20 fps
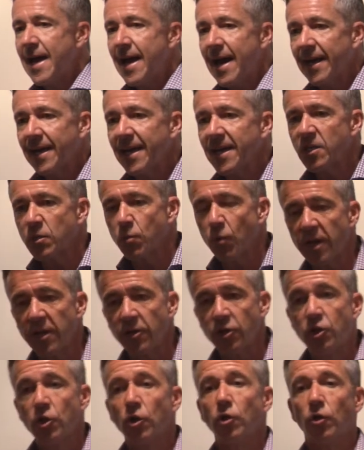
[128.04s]
I guess what
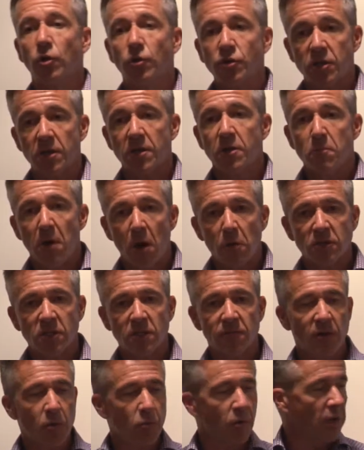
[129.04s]
it does, and most
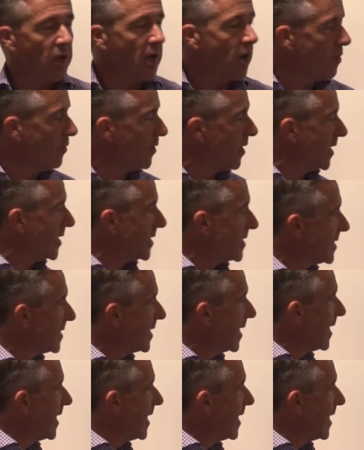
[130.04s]
of you will know this,